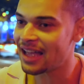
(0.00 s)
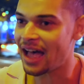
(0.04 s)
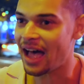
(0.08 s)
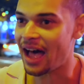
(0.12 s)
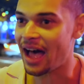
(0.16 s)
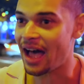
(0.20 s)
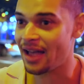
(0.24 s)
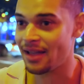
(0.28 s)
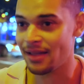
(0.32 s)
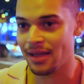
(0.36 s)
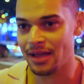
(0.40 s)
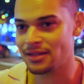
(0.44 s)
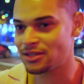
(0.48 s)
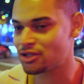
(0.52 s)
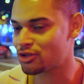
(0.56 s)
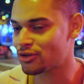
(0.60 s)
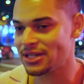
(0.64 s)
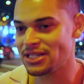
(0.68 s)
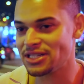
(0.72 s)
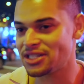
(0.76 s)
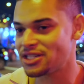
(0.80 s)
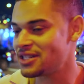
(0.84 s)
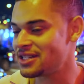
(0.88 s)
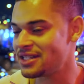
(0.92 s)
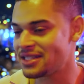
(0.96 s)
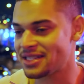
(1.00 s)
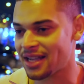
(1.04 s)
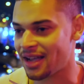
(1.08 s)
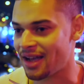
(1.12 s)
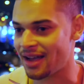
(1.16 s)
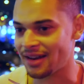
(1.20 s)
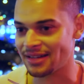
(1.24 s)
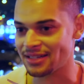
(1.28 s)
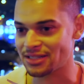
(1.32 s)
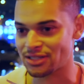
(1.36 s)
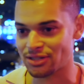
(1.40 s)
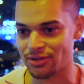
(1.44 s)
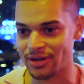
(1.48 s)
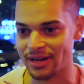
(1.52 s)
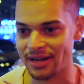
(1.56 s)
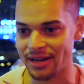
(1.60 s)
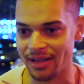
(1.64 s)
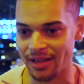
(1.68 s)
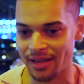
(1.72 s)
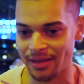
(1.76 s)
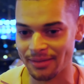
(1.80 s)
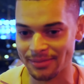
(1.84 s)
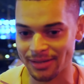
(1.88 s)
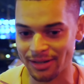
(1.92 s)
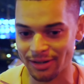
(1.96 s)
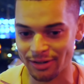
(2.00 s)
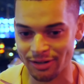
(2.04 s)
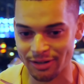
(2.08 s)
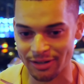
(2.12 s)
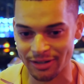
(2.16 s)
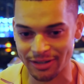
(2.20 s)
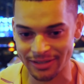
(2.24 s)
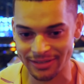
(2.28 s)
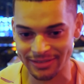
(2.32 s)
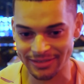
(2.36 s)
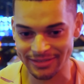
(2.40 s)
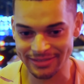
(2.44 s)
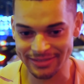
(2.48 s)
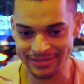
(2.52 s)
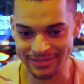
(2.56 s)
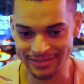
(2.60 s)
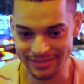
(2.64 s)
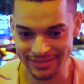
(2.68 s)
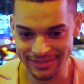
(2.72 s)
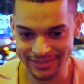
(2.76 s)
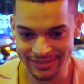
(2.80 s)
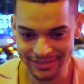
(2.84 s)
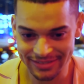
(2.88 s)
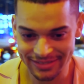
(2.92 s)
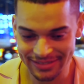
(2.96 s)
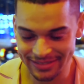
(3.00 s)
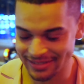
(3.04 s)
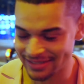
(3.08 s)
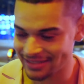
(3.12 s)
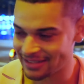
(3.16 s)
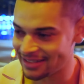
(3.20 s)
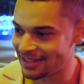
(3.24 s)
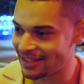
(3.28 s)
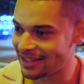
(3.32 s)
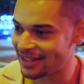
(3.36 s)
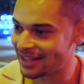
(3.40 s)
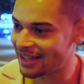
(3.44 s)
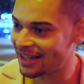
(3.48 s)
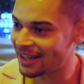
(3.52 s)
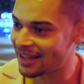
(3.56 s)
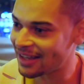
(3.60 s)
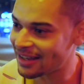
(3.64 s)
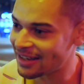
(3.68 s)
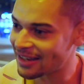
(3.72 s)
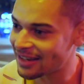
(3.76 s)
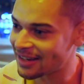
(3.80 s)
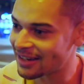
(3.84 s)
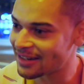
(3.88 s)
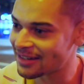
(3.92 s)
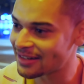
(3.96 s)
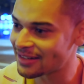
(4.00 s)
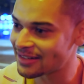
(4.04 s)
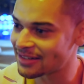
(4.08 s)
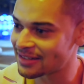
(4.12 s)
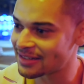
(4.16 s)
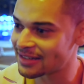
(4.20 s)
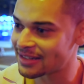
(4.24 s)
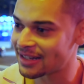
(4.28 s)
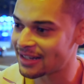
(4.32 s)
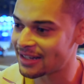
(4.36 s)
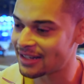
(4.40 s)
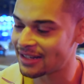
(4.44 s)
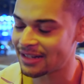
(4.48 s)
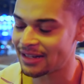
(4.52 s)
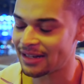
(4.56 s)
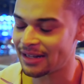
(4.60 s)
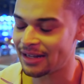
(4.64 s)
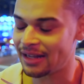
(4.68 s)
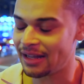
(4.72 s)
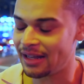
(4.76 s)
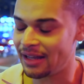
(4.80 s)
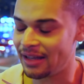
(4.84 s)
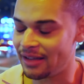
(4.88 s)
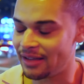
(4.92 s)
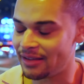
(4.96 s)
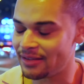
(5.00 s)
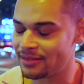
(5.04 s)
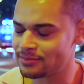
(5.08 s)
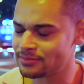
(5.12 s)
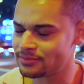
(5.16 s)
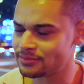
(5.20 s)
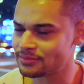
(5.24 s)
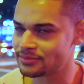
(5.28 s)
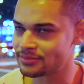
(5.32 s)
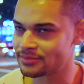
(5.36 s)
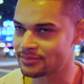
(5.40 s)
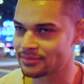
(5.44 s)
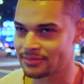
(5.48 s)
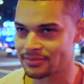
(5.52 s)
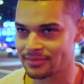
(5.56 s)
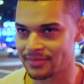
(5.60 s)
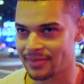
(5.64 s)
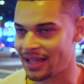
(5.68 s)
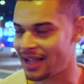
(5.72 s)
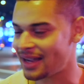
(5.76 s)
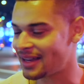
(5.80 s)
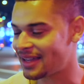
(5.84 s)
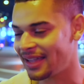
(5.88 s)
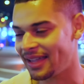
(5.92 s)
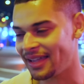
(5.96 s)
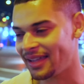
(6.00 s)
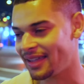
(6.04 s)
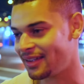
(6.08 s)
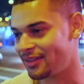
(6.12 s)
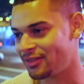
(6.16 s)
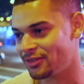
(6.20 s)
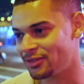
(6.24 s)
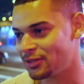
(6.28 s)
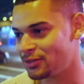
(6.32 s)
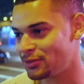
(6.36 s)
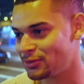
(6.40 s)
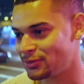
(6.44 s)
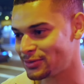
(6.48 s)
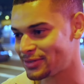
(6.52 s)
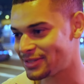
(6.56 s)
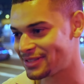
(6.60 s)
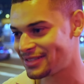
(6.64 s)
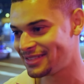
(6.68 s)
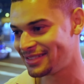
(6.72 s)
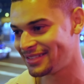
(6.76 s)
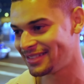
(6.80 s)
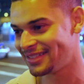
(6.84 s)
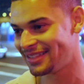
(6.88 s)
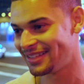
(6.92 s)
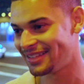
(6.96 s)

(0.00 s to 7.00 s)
I, I drink gin and tonic straight up, girl. And uh, how many of those would you say you had? I can't count those.